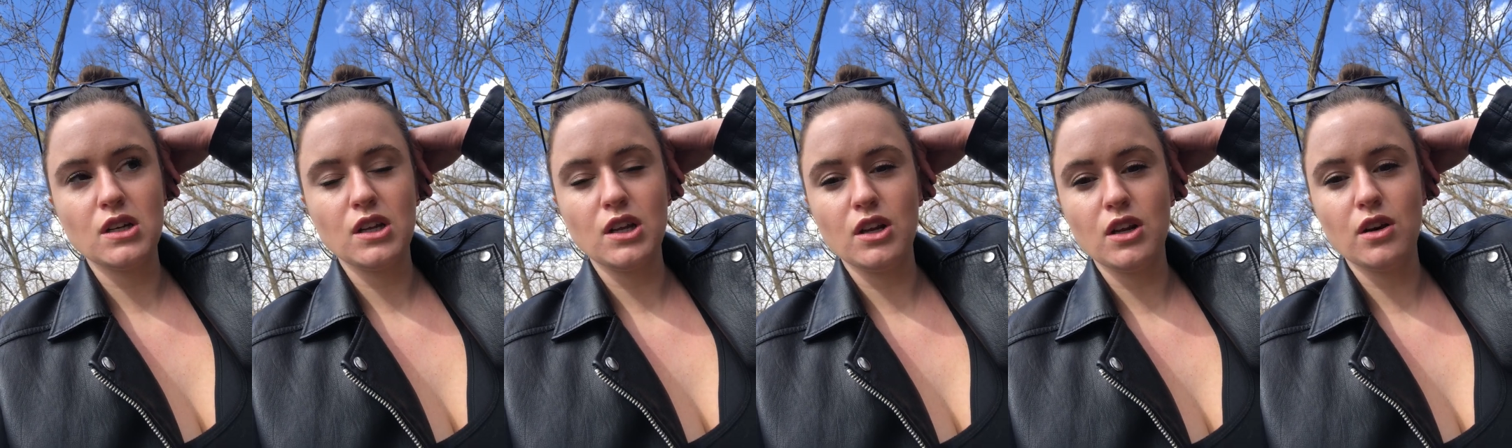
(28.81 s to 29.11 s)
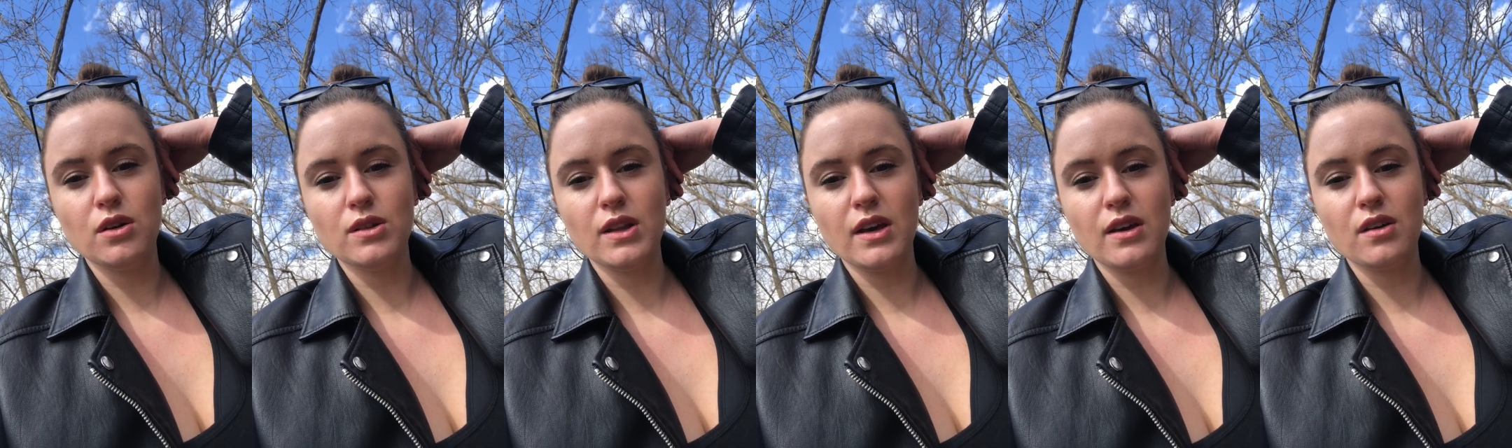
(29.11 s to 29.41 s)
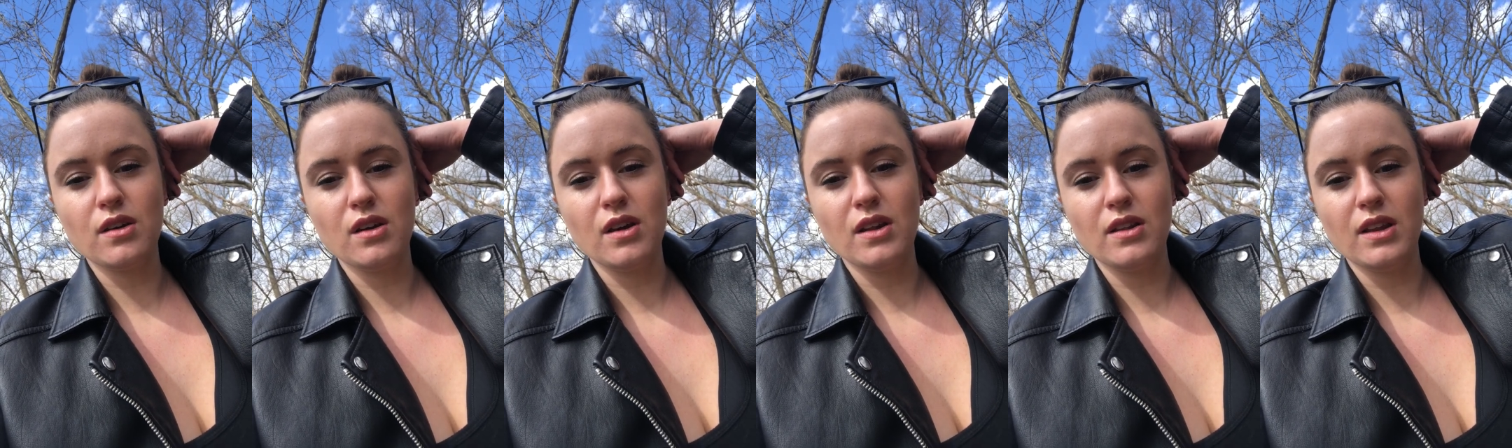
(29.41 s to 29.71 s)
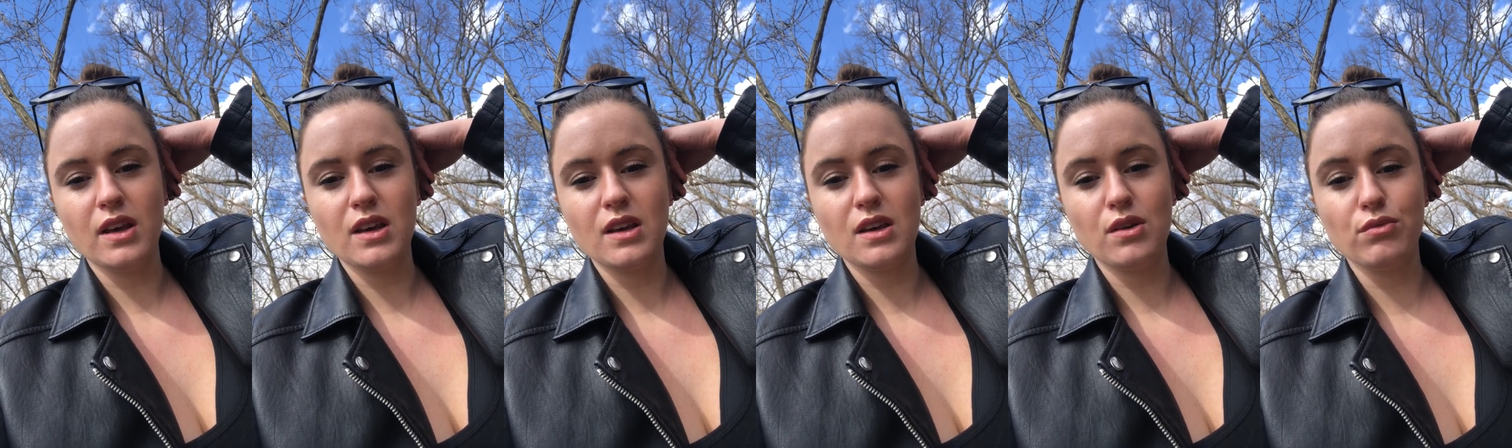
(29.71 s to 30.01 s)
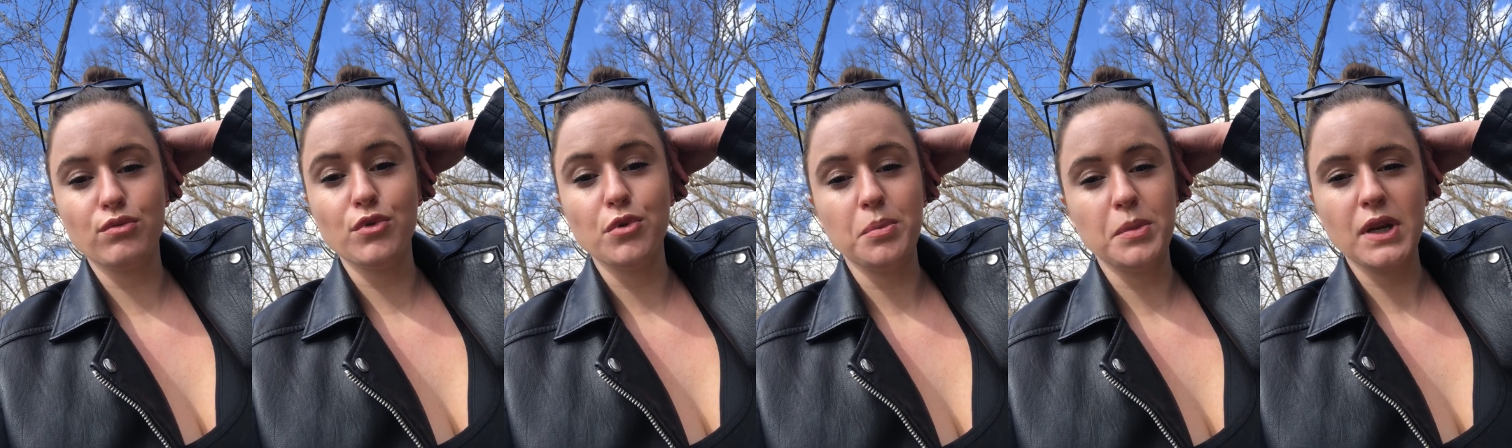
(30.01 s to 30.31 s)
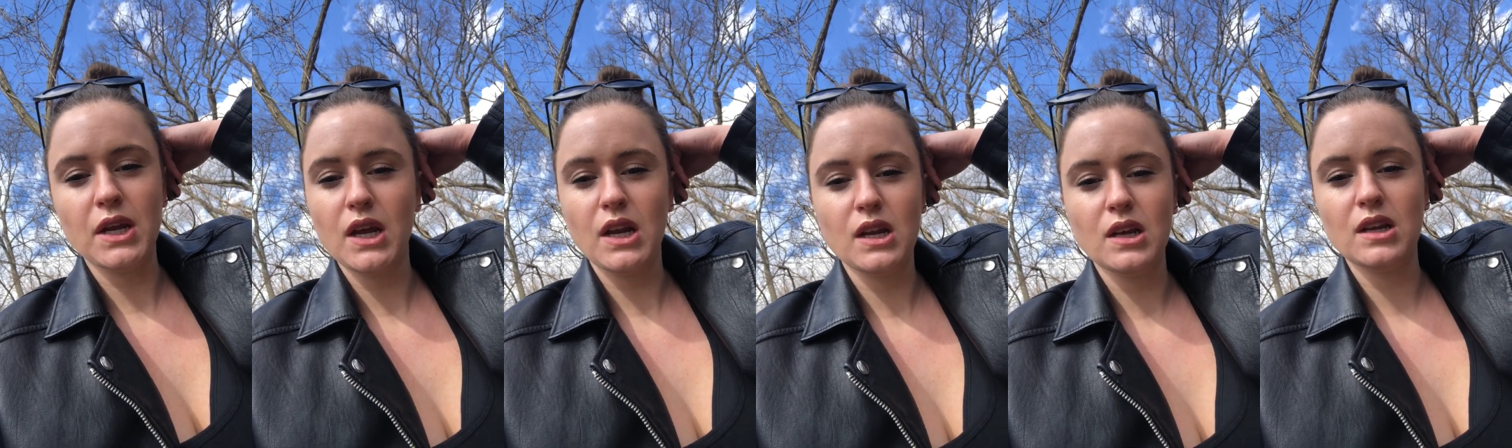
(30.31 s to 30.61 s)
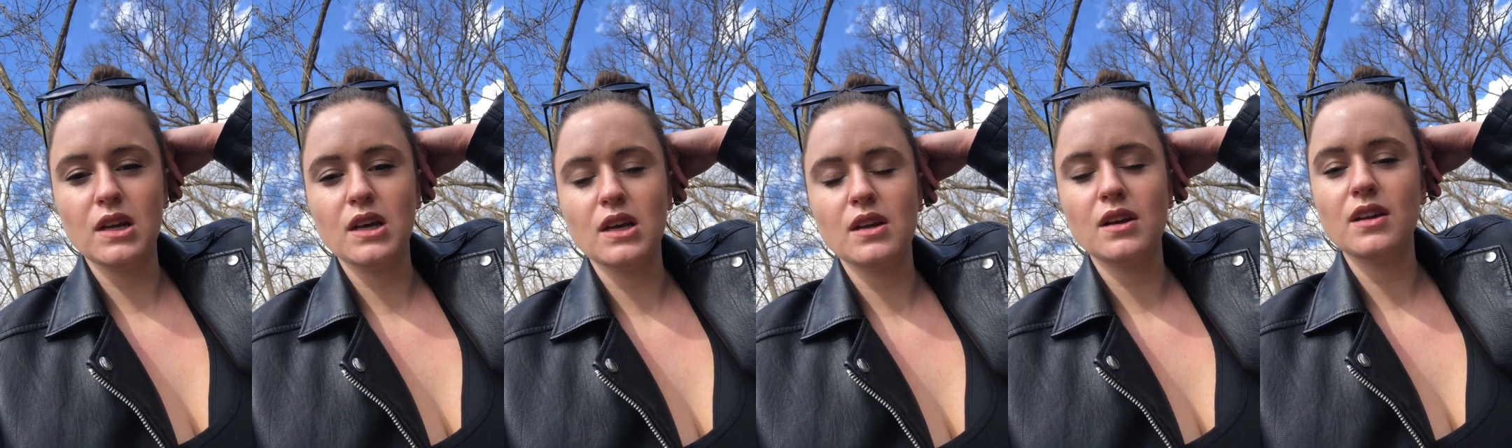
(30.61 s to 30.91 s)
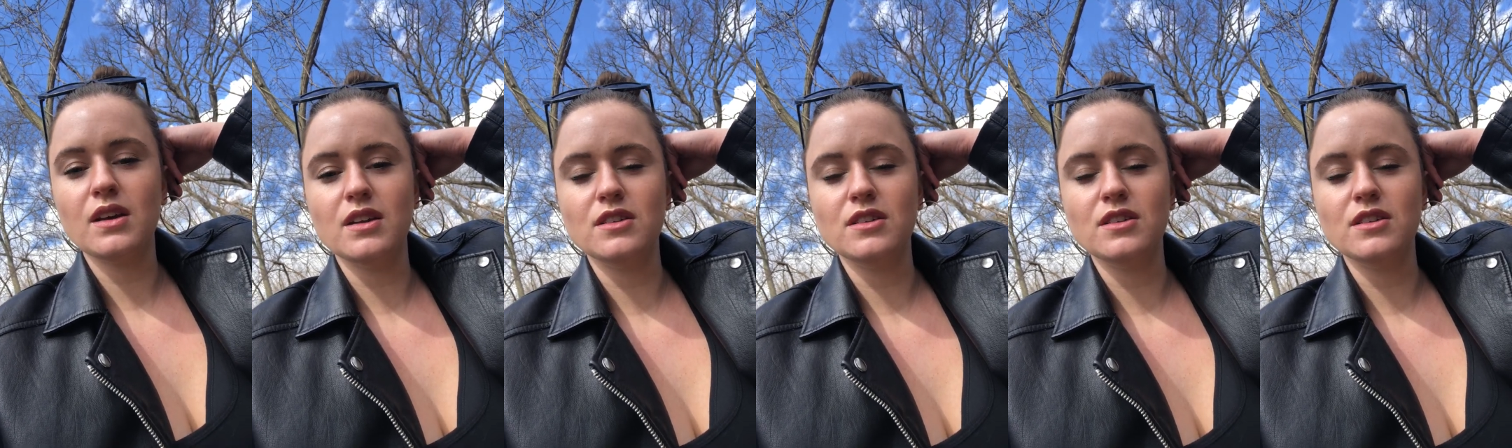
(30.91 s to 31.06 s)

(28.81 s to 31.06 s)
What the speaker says: and like ruminate in it